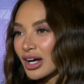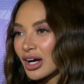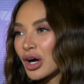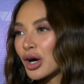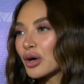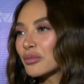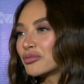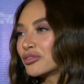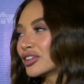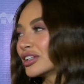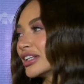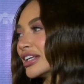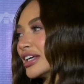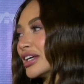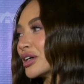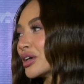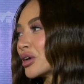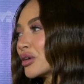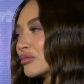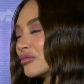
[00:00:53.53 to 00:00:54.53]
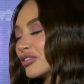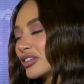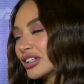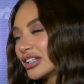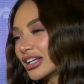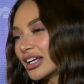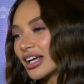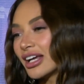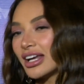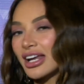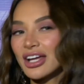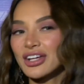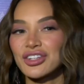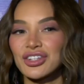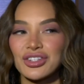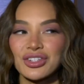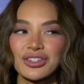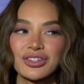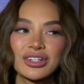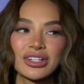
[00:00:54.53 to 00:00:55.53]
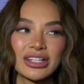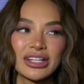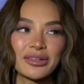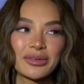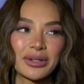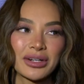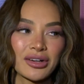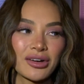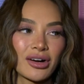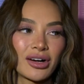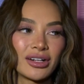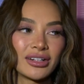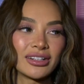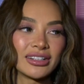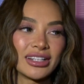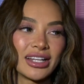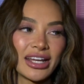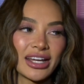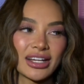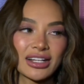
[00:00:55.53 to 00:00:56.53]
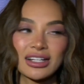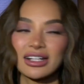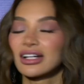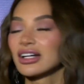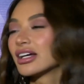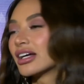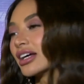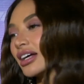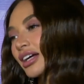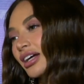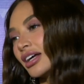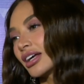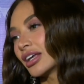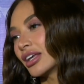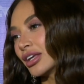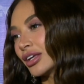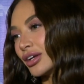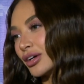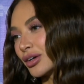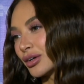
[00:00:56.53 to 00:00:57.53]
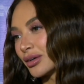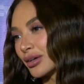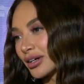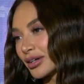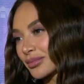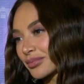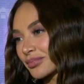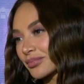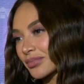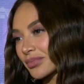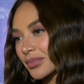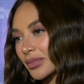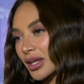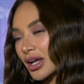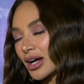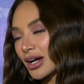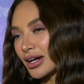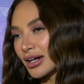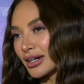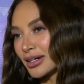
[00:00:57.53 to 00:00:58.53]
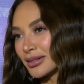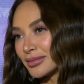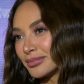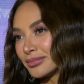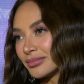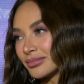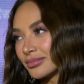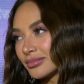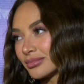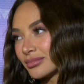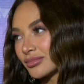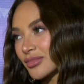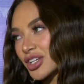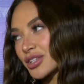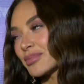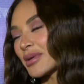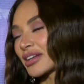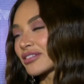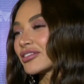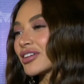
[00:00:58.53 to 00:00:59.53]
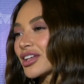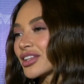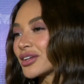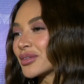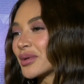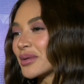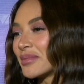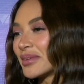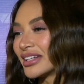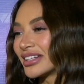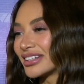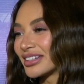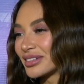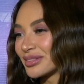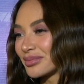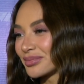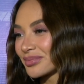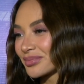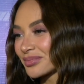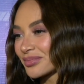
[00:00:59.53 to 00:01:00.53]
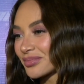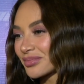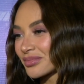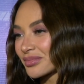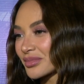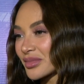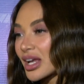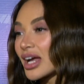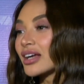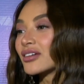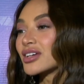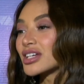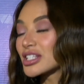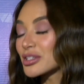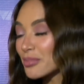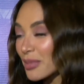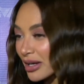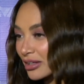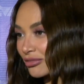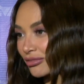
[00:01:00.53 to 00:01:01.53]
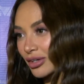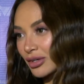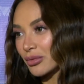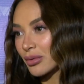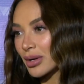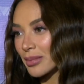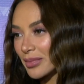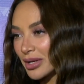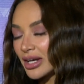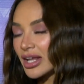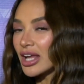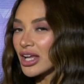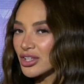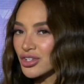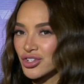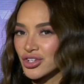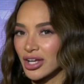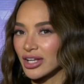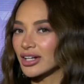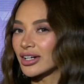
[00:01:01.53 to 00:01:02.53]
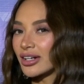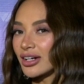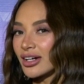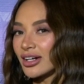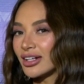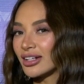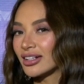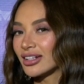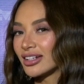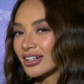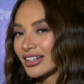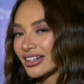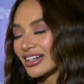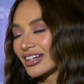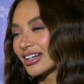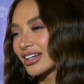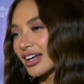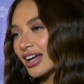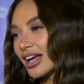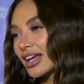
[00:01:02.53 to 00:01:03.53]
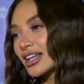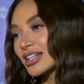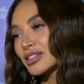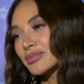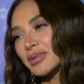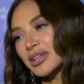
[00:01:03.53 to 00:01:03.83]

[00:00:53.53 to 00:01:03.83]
Hopefully. And I just really want to call in, like, you know, respect for other women. And respect for women in general. And it's